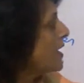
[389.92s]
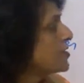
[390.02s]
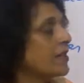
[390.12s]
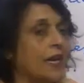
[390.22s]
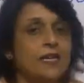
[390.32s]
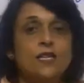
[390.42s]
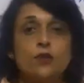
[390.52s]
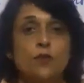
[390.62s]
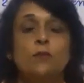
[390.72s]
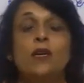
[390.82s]
arch
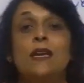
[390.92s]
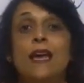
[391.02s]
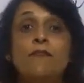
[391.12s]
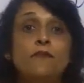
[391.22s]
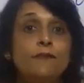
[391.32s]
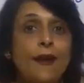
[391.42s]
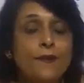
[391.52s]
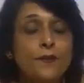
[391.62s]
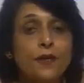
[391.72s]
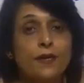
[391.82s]
arises from the left
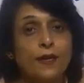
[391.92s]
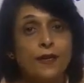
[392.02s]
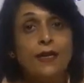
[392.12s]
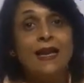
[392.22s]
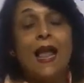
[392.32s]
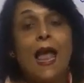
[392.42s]
ventricle